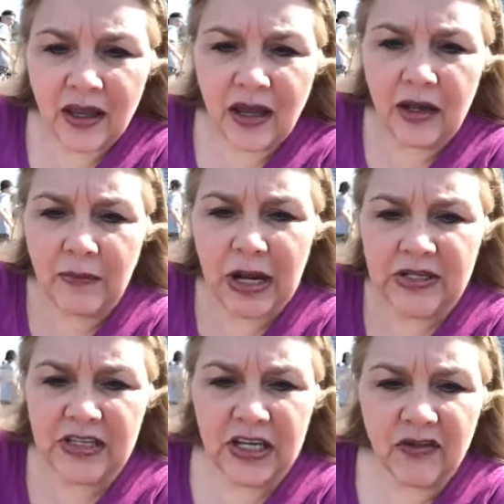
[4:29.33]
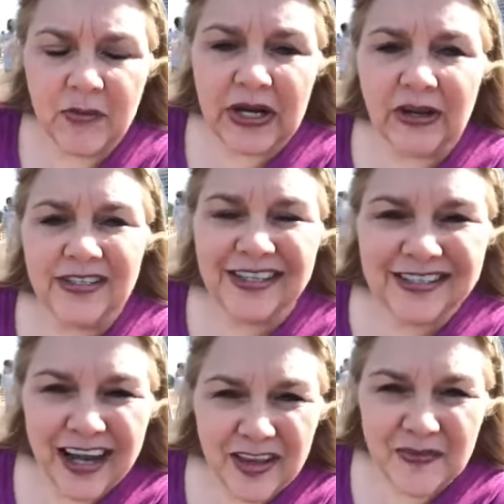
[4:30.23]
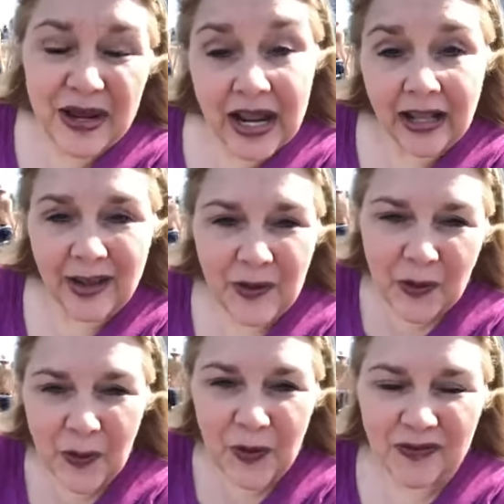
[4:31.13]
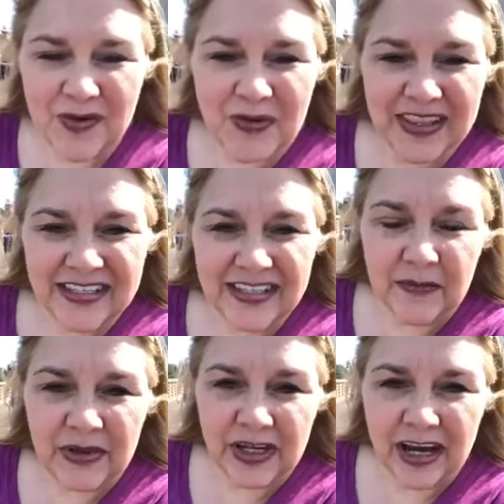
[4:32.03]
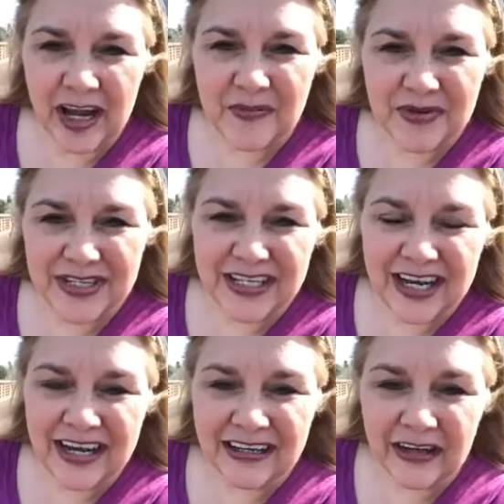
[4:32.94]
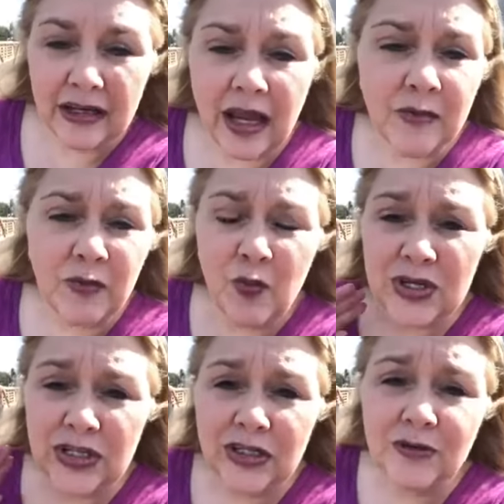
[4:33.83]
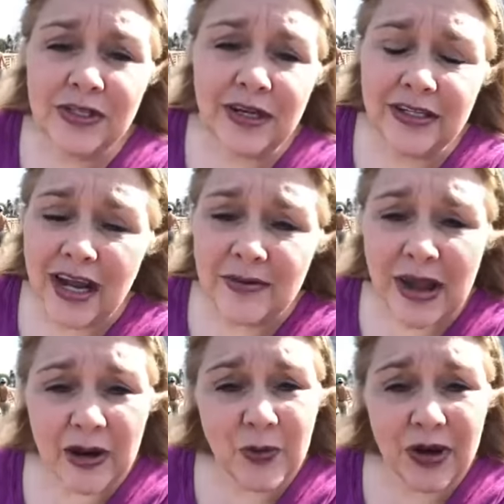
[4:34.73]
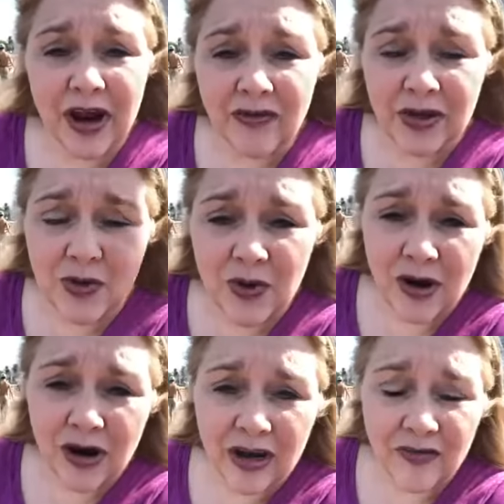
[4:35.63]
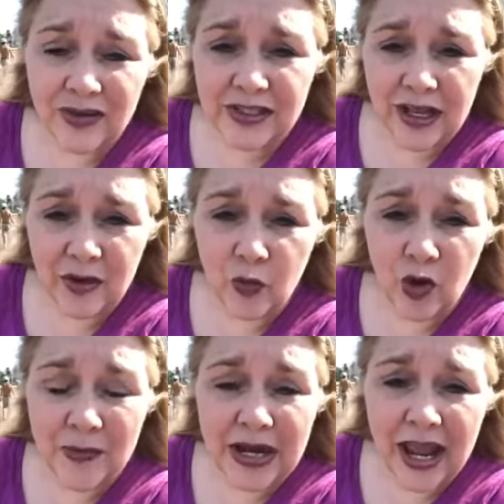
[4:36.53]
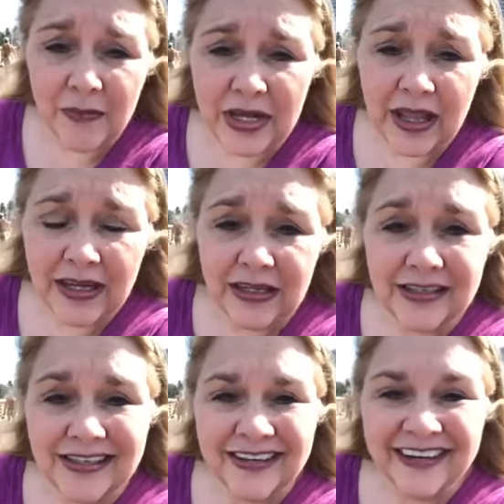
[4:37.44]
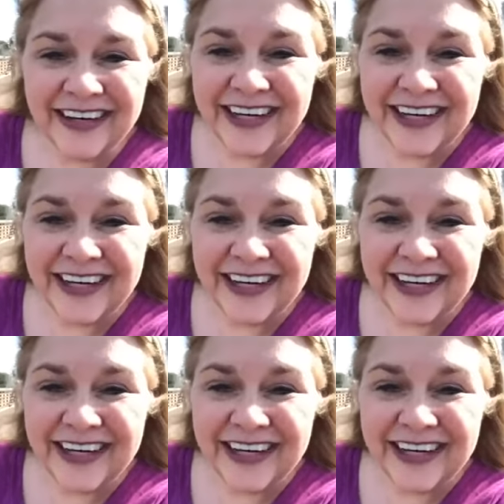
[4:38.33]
I am not seeing everybody else that's on there, but hello everyone that's jumping on. I appreciate it, and I'm wishing you sunshine back wherever you are, if it's not warm and happy like it is here.